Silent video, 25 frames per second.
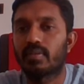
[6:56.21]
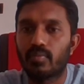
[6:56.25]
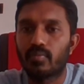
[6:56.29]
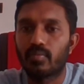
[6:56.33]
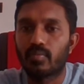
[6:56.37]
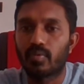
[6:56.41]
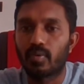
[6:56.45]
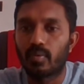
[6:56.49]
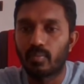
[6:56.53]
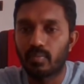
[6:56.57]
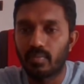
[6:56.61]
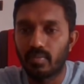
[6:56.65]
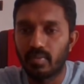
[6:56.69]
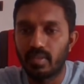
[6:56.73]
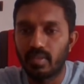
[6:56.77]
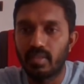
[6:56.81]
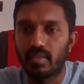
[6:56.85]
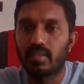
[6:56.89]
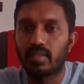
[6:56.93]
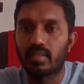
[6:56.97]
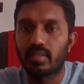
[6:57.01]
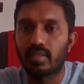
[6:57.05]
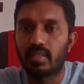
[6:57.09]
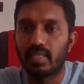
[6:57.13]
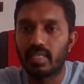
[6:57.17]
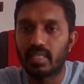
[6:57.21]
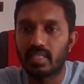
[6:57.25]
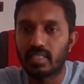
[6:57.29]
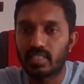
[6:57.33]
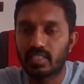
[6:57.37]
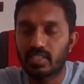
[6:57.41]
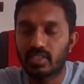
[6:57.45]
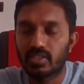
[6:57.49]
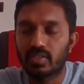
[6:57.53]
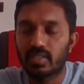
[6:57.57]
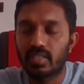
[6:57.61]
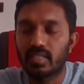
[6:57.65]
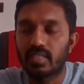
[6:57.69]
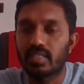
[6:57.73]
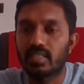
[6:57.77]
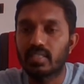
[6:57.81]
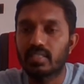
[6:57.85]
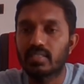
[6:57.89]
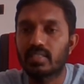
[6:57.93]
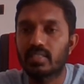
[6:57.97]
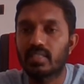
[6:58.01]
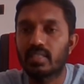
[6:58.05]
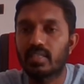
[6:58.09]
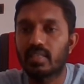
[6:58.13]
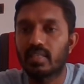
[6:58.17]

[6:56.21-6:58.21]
from their squares,